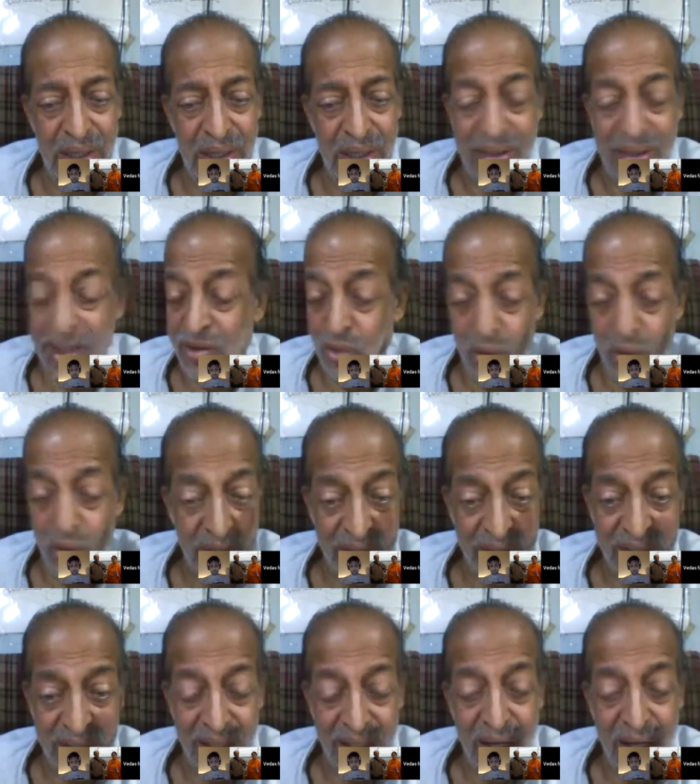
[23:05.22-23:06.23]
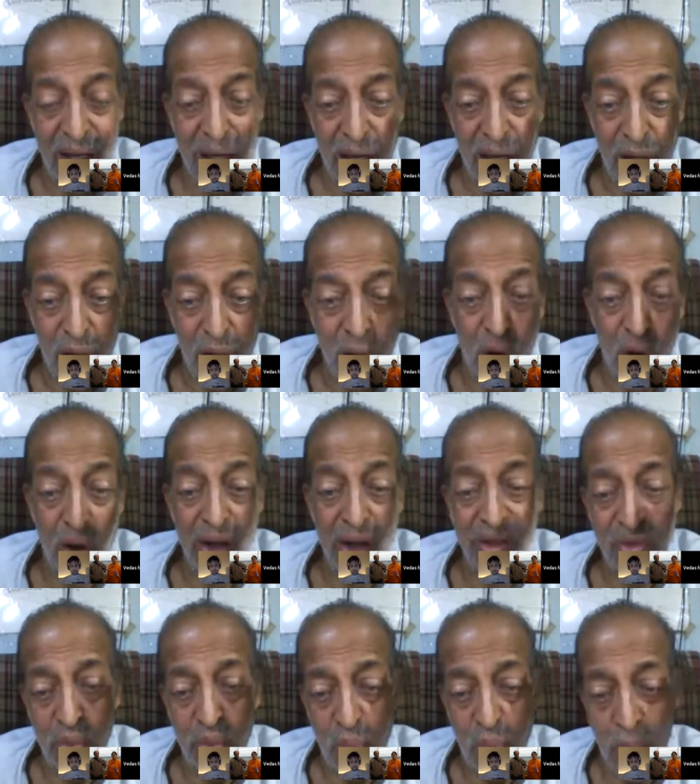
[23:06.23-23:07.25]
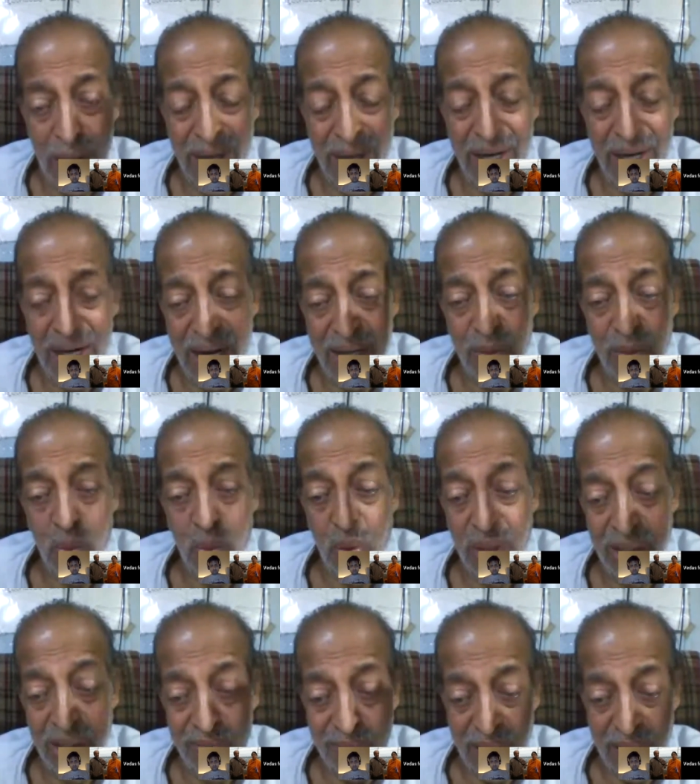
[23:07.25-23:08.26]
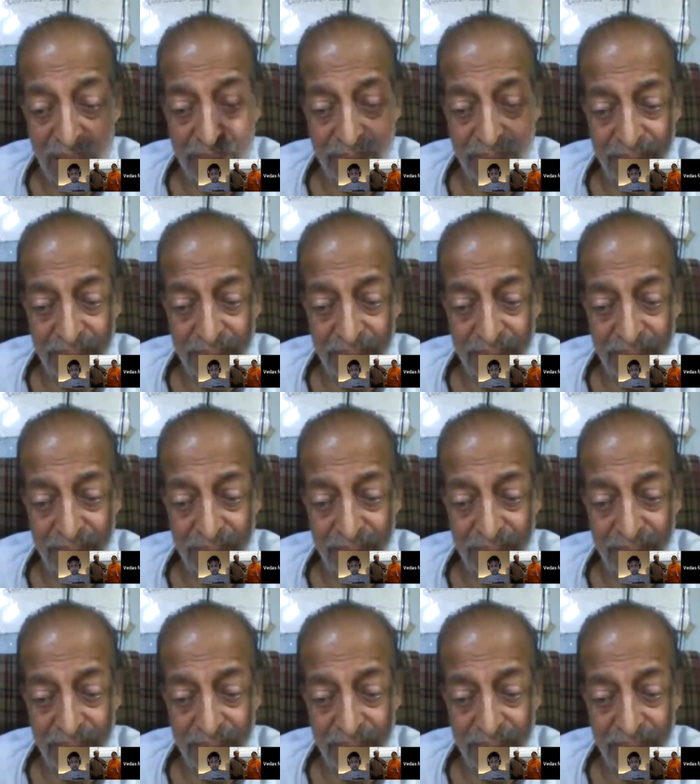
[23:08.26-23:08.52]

There's no such thing. God is one and only one.